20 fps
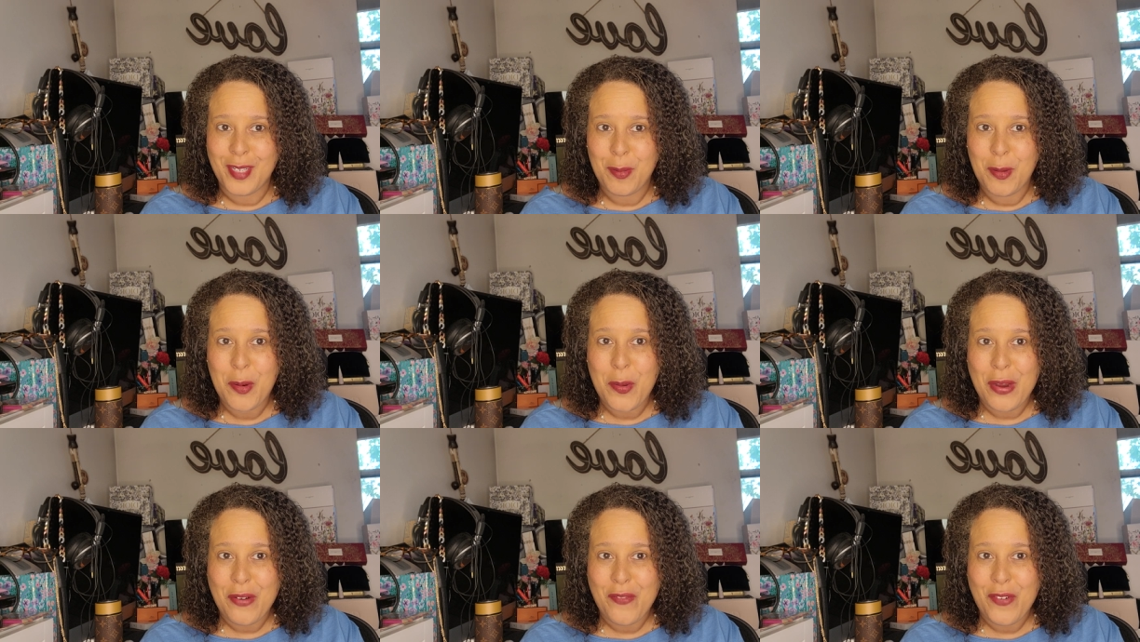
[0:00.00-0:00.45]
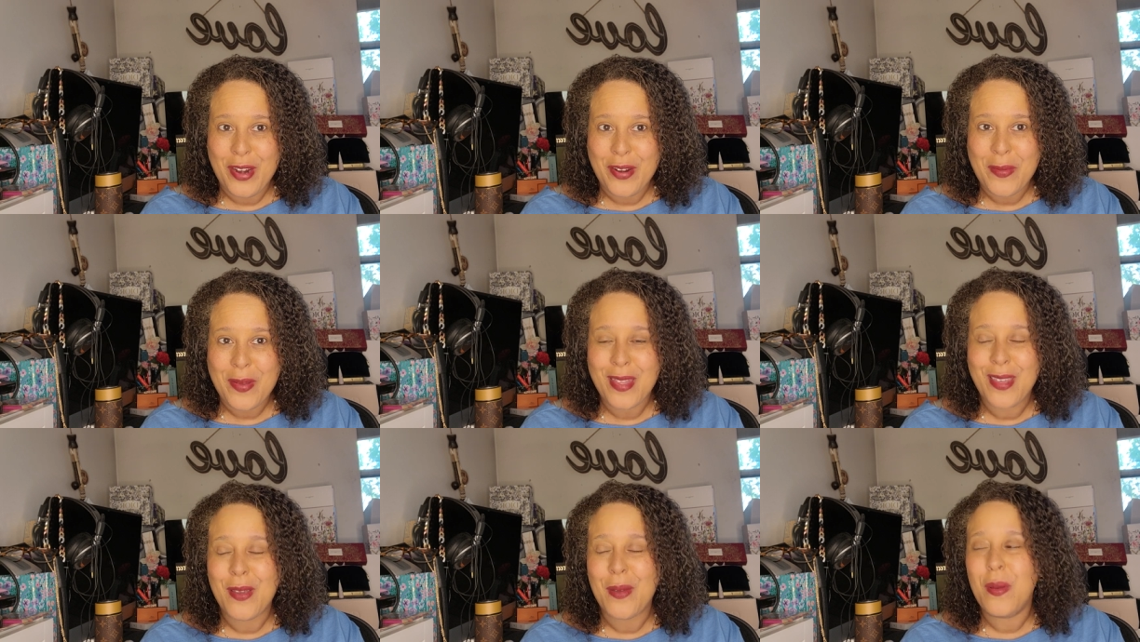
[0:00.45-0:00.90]
to be quite frank
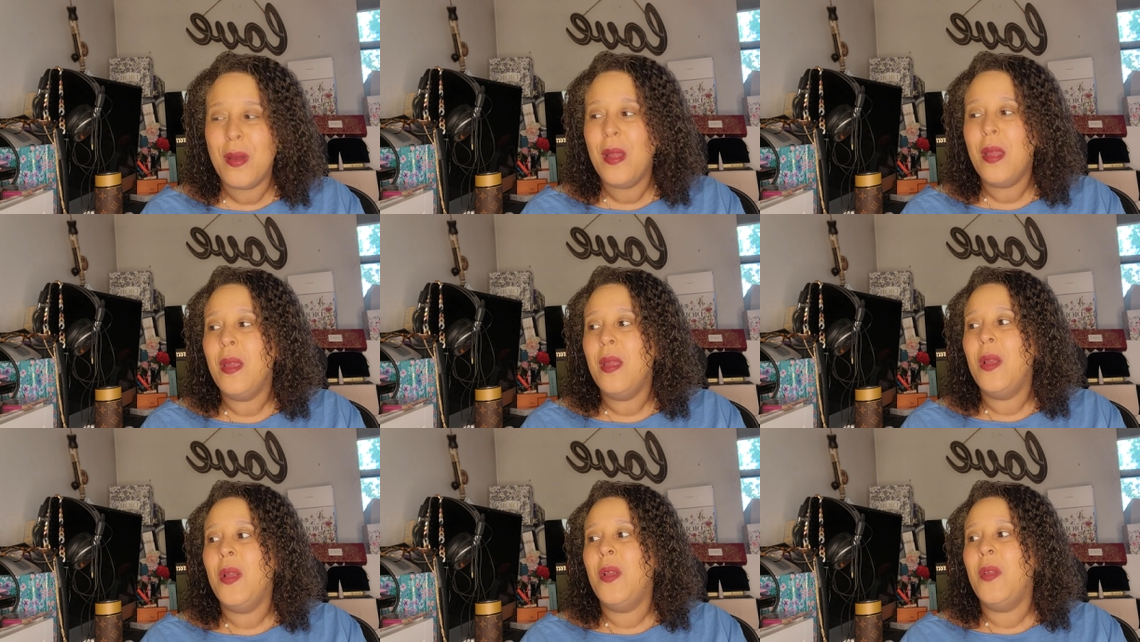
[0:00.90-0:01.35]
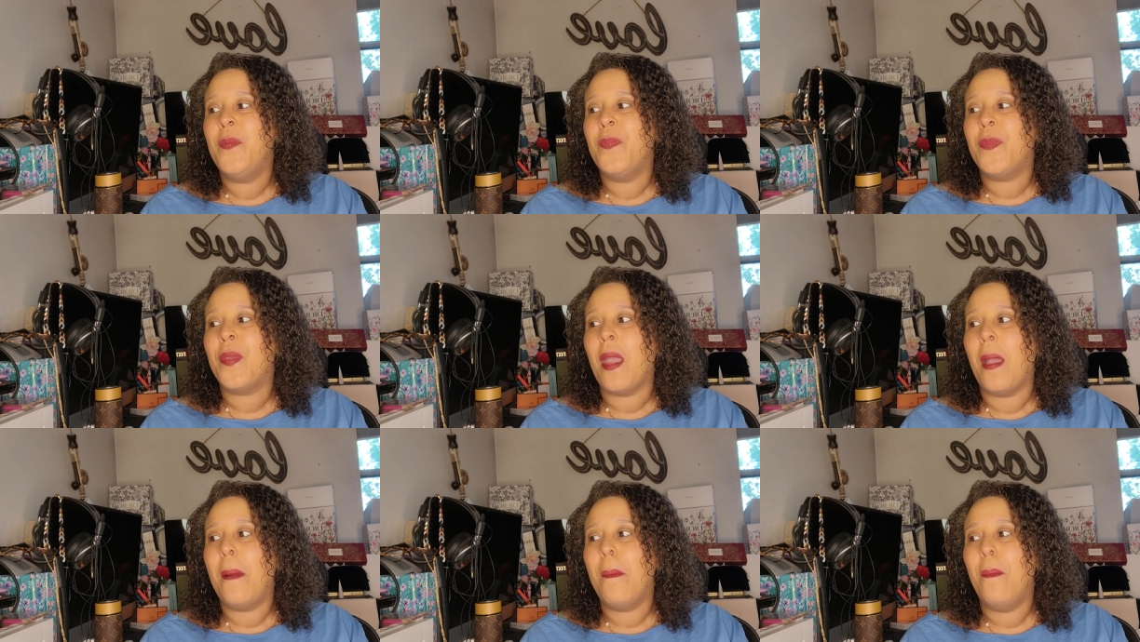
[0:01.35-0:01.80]
with you.
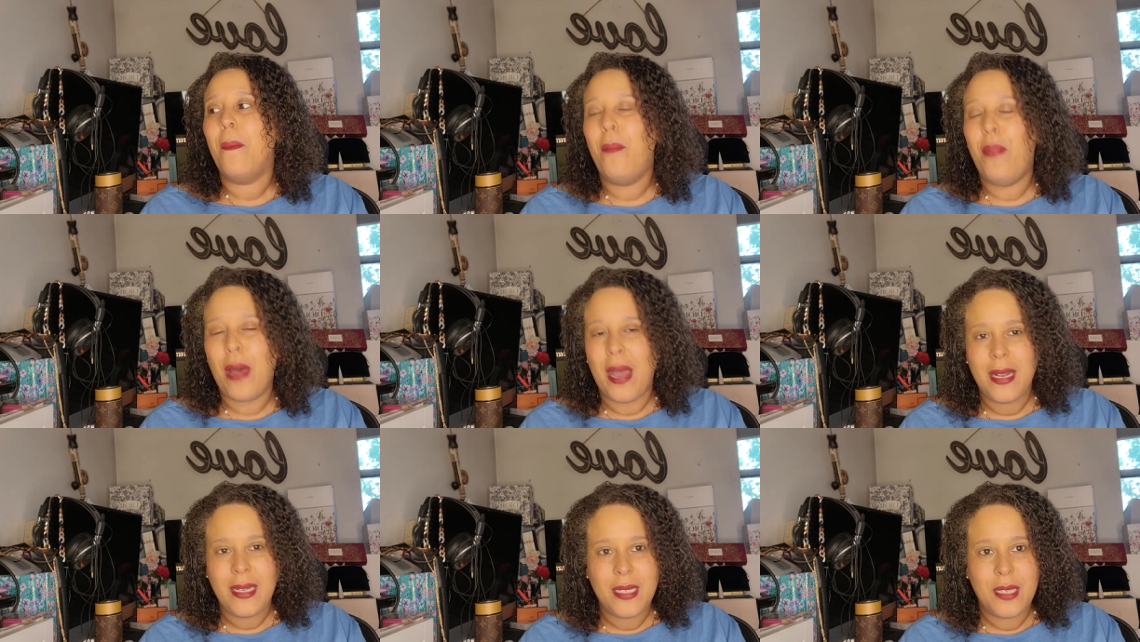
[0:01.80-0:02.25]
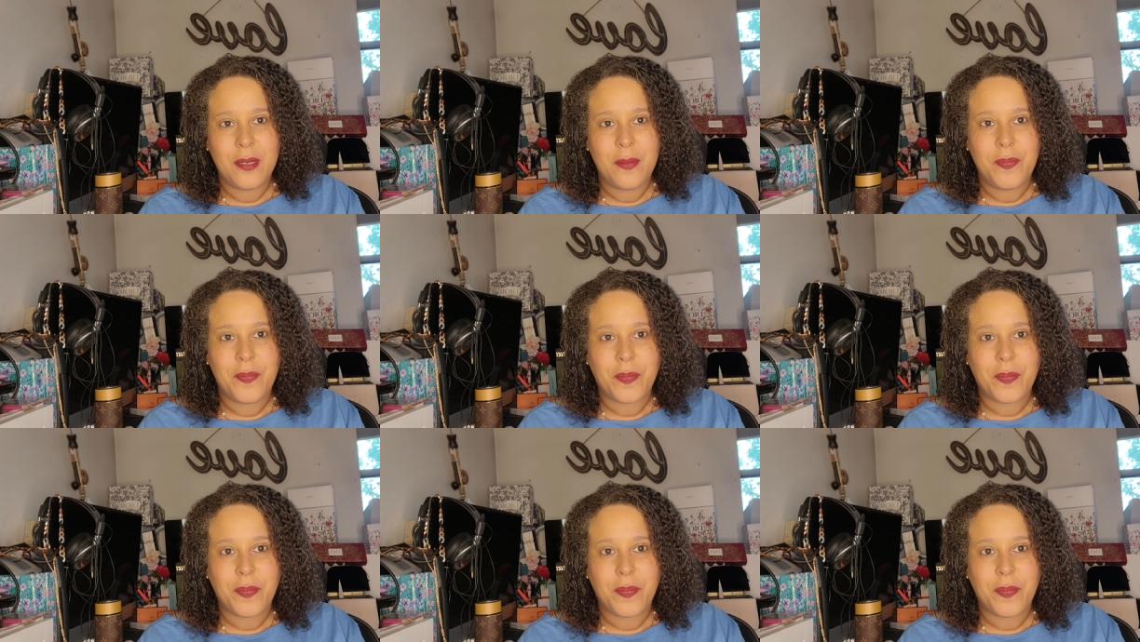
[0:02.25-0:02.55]
But